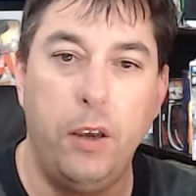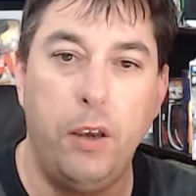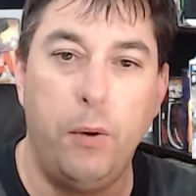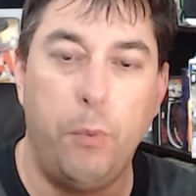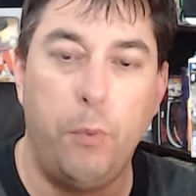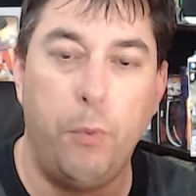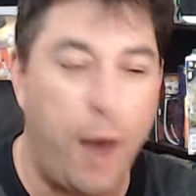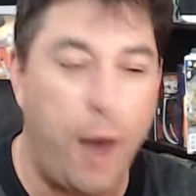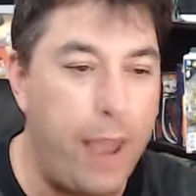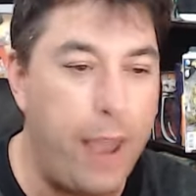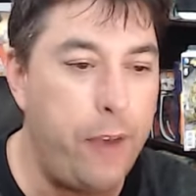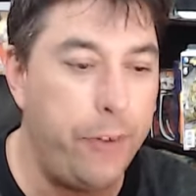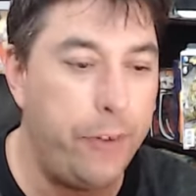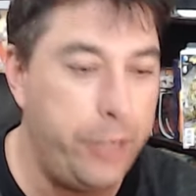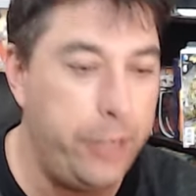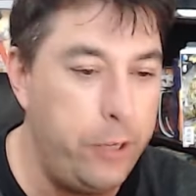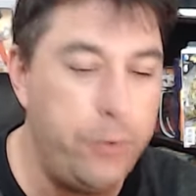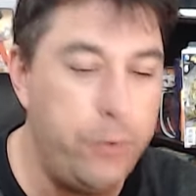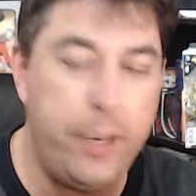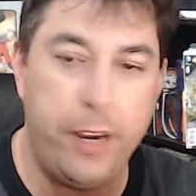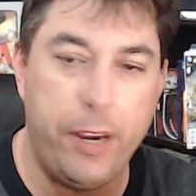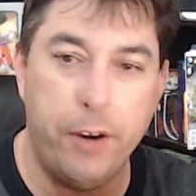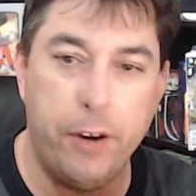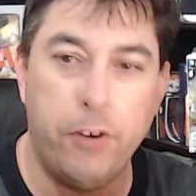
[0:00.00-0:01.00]
Why are you
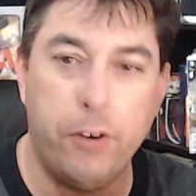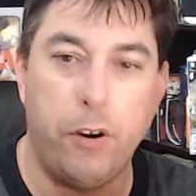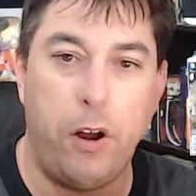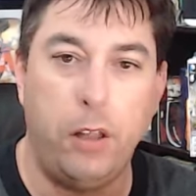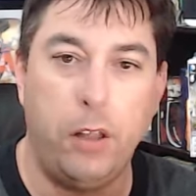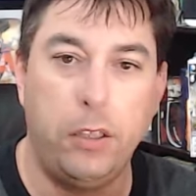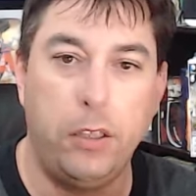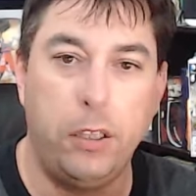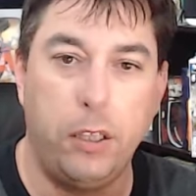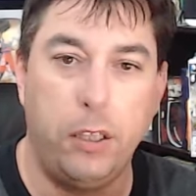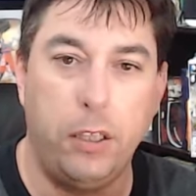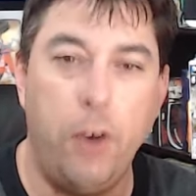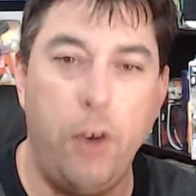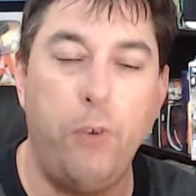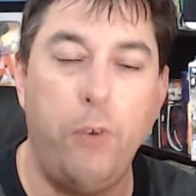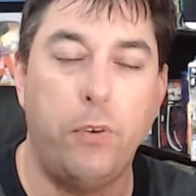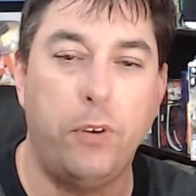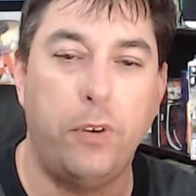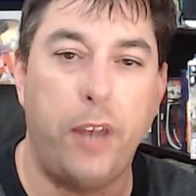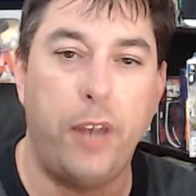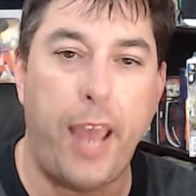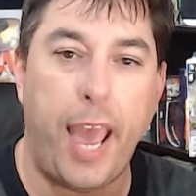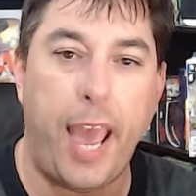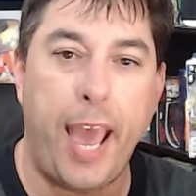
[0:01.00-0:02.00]
here all
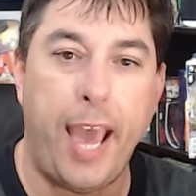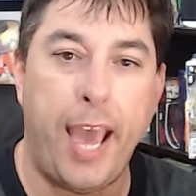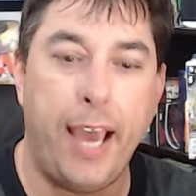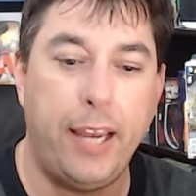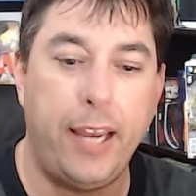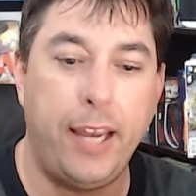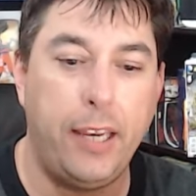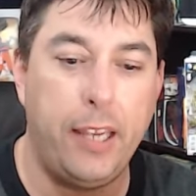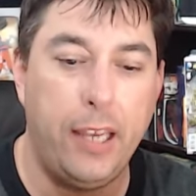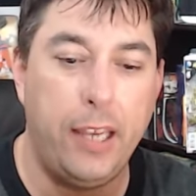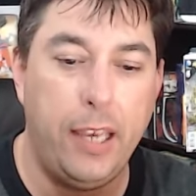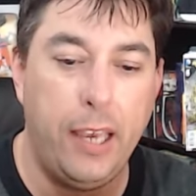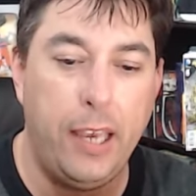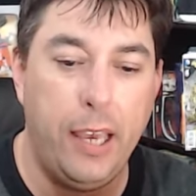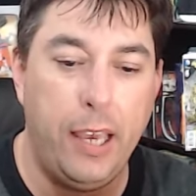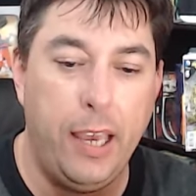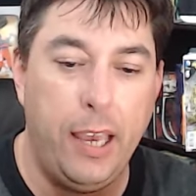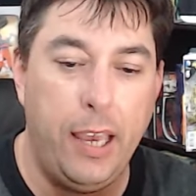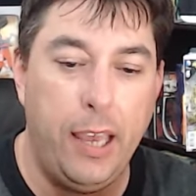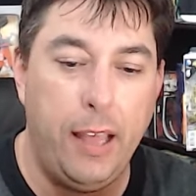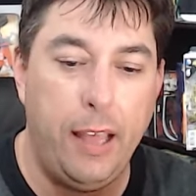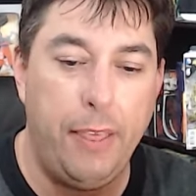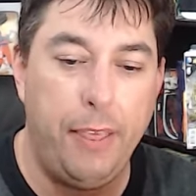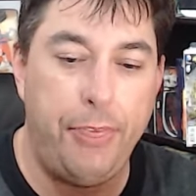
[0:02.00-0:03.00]
alone? And
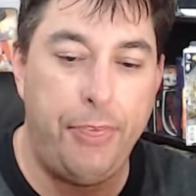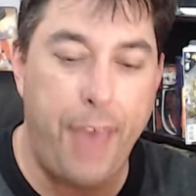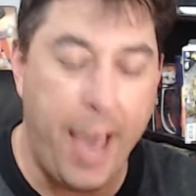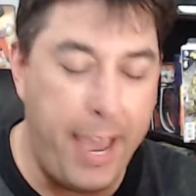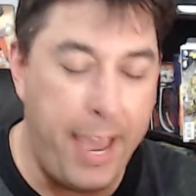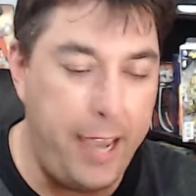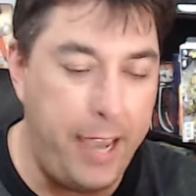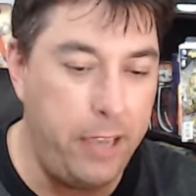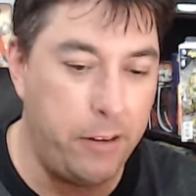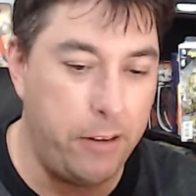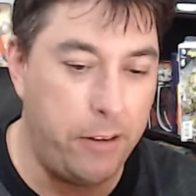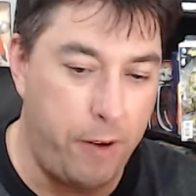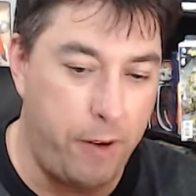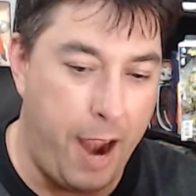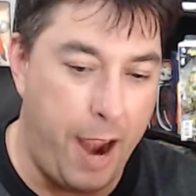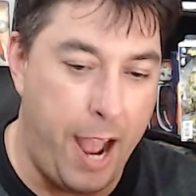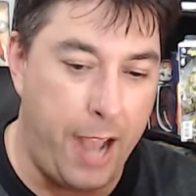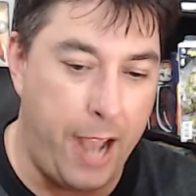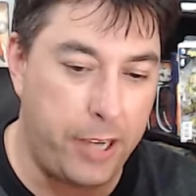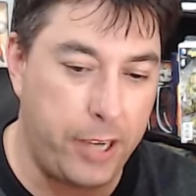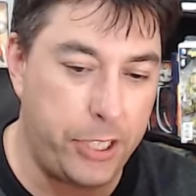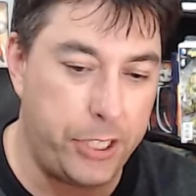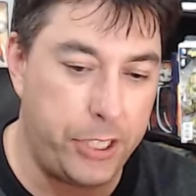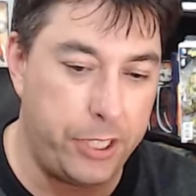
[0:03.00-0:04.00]
that
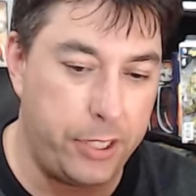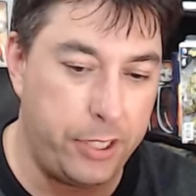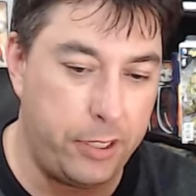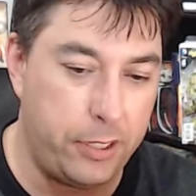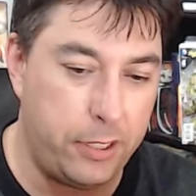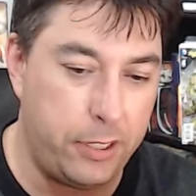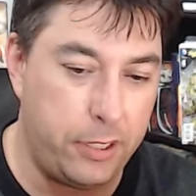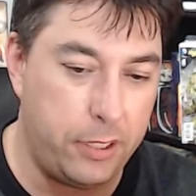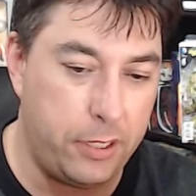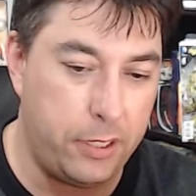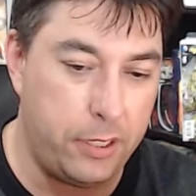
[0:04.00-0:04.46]
interaction